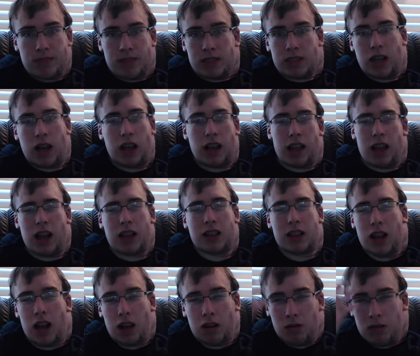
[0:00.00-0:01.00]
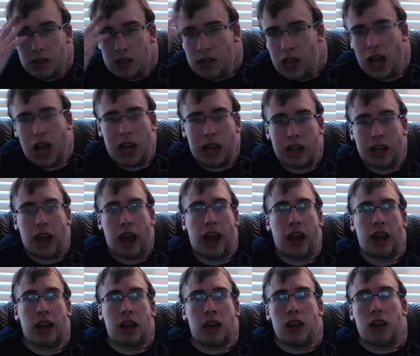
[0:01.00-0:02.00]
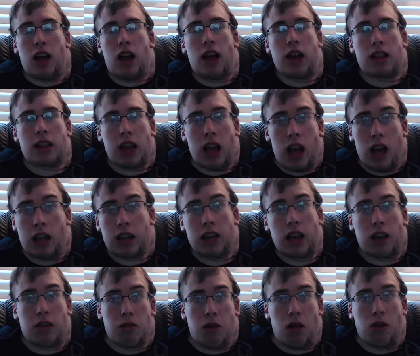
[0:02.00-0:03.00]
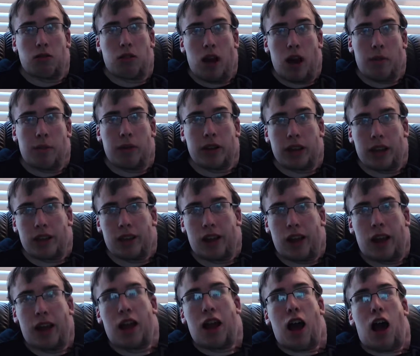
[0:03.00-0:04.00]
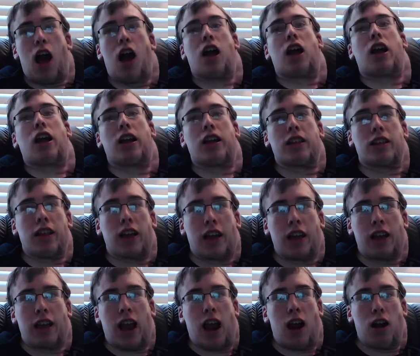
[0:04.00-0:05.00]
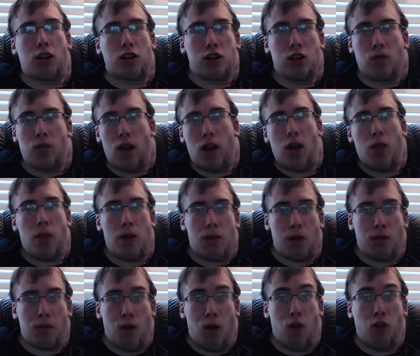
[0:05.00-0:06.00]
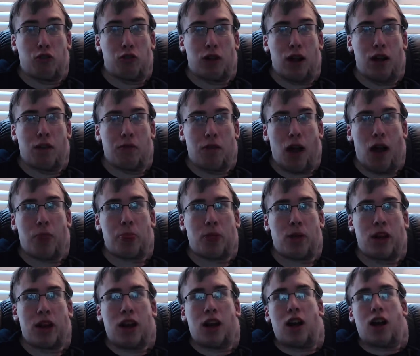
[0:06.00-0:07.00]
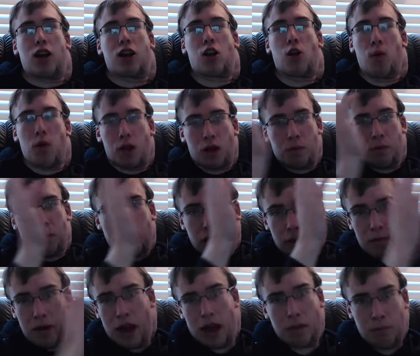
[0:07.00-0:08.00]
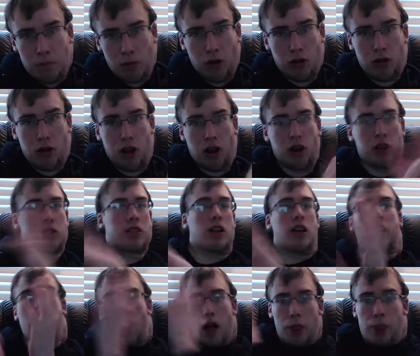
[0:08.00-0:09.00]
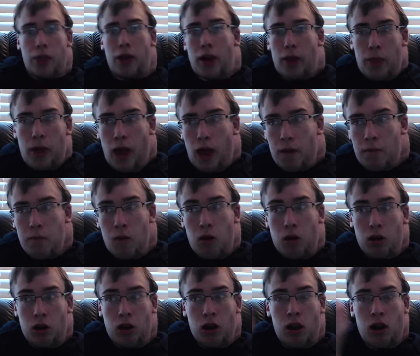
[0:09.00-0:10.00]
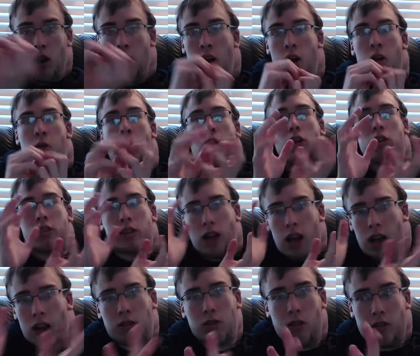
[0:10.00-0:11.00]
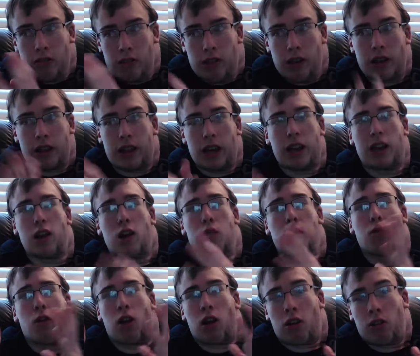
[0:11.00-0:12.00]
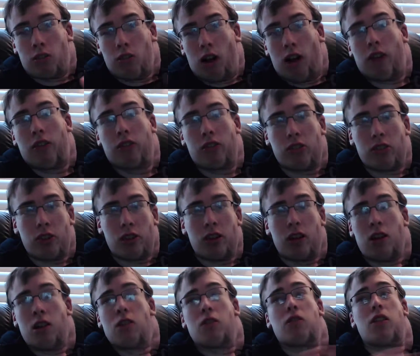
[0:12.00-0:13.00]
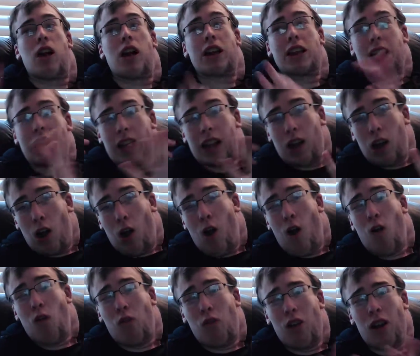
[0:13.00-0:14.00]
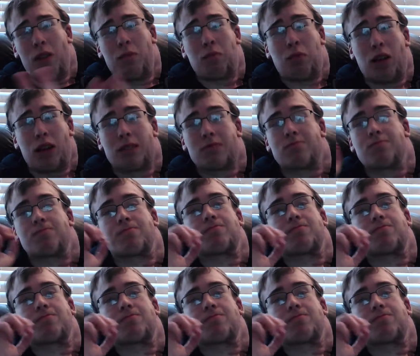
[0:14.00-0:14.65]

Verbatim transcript: uh, not soccer, stock gang. Like Doc grows up, and he's like, he's like his character development revolves around not be, going from being a mass murderer to not being a mass murderer. Well, Doc is just getting over a crush. Not getting over it, but